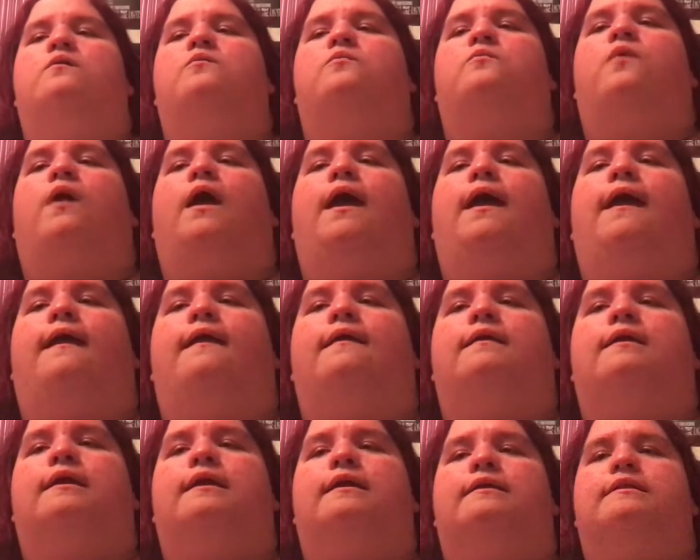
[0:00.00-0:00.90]

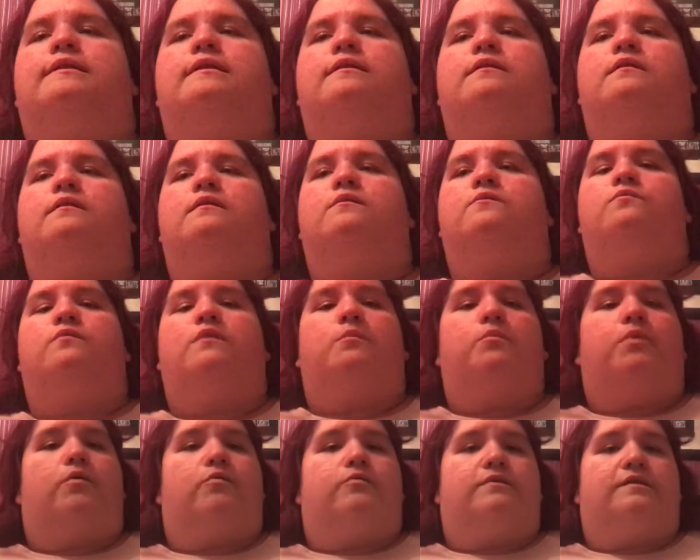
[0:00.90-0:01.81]
when he did, they
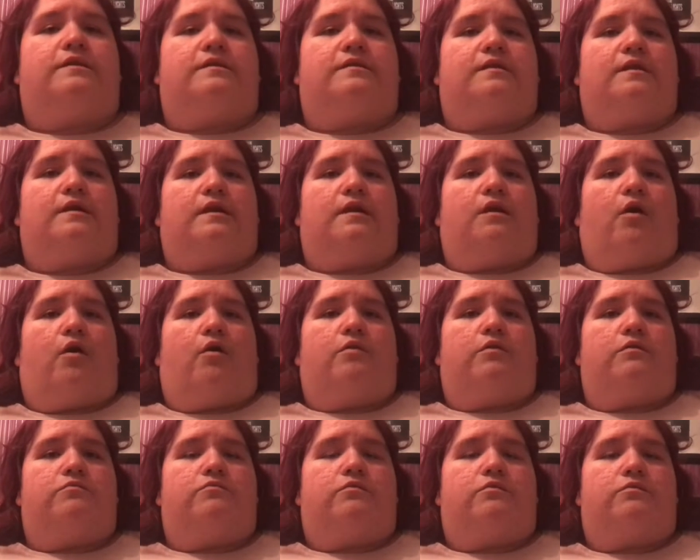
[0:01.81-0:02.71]
both did the
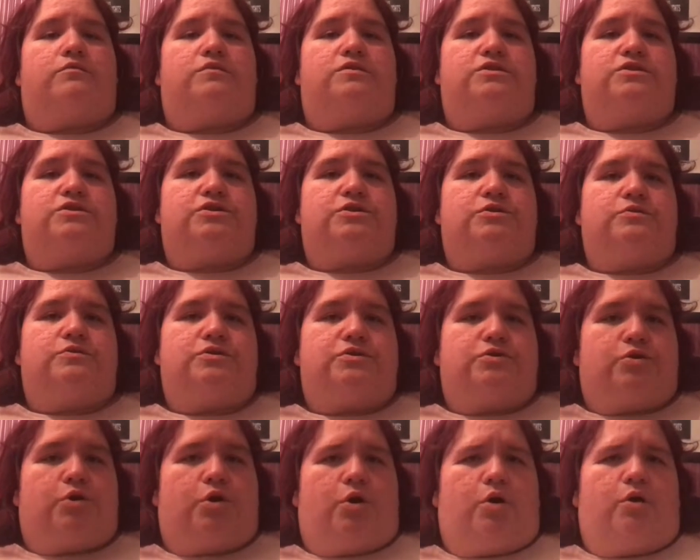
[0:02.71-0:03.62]
On The Run 2
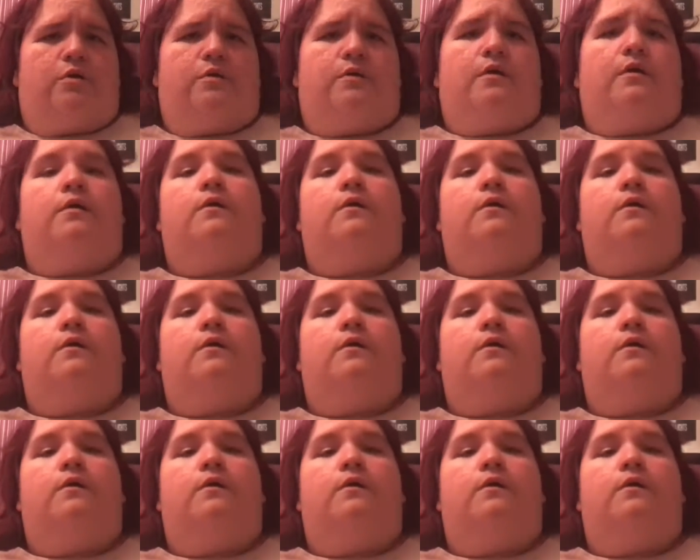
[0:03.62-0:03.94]
tour